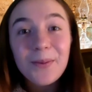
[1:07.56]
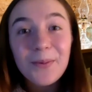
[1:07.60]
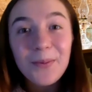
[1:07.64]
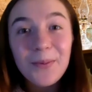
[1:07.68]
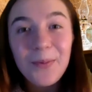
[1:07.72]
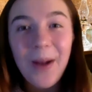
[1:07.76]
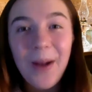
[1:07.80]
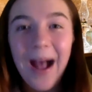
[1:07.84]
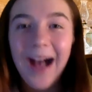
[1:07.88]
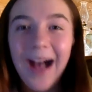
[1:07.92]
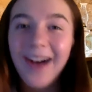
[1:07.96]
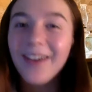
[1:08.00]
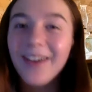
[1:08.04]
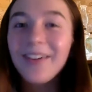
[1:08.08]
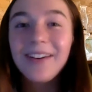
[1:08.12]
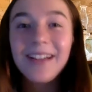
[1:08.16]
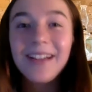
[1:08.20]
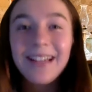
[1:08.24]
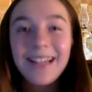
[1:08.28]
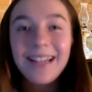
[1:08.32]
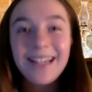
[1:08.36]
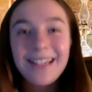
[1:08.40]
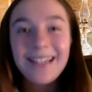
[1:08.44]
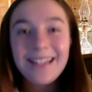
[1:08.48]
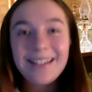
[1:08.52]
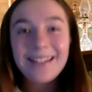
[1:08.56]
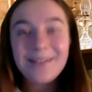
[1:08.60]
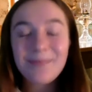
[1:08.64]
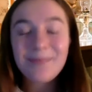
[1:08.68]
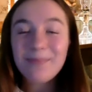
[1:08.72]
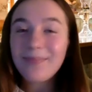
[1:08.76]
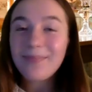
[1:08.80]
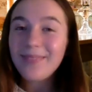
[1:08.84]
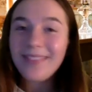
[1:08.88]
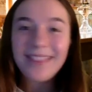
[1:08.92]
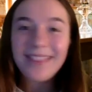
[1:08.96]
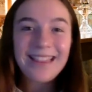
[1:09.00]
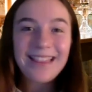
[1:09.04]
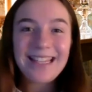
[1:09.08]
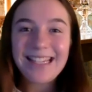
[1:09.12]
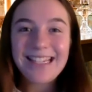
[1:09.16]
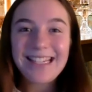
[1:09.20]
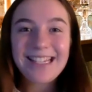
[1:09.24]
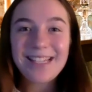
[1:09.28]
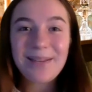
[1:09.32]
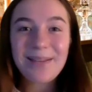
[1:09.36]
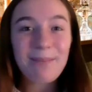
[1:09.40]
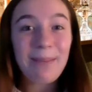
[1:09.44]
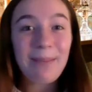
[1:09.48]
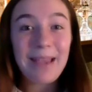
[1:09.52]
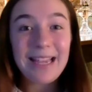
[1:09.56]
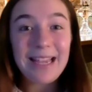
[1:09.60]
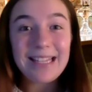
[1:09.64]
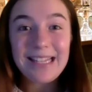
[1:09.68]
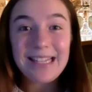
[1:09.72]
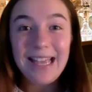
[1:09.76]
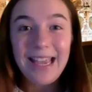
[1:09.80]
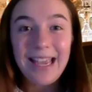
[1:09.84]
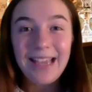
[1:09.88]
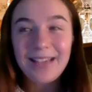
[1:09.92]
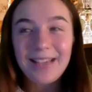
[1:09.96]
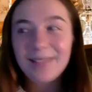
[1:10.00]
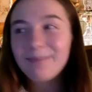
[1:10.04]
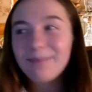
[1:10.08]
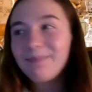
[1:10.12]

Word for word: wow, this is amazing.